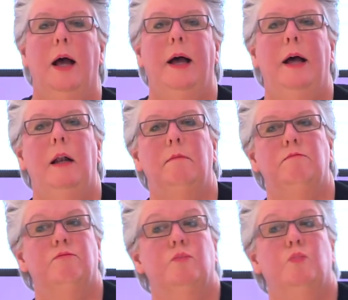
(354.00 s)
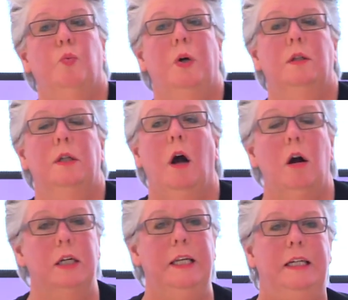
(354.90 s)
the
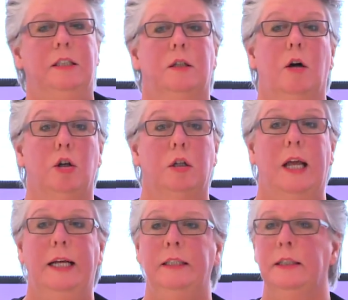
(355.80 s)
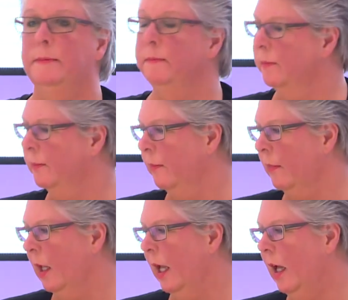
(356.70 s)
architecture on land?
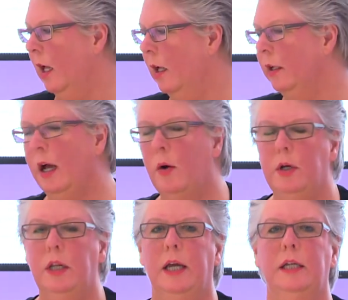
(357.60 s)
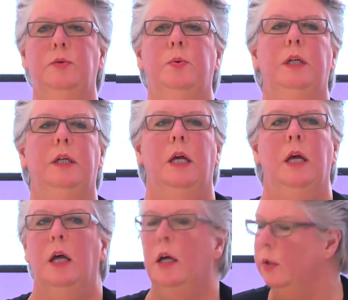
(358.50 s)
Nowadays,
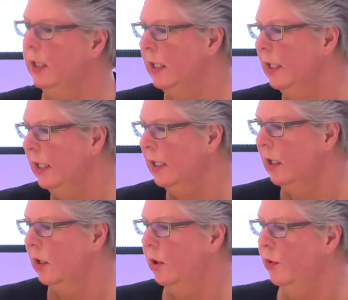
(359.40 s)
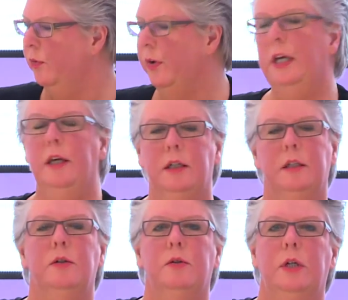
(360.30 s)
these are two
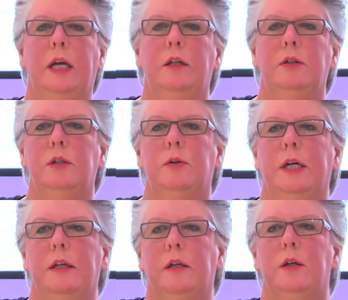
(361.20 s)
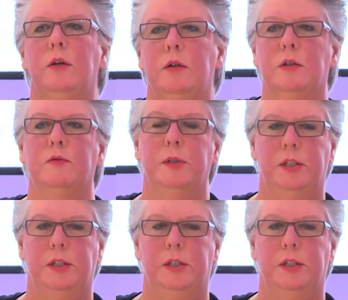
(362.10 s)
figures who illustrate the use of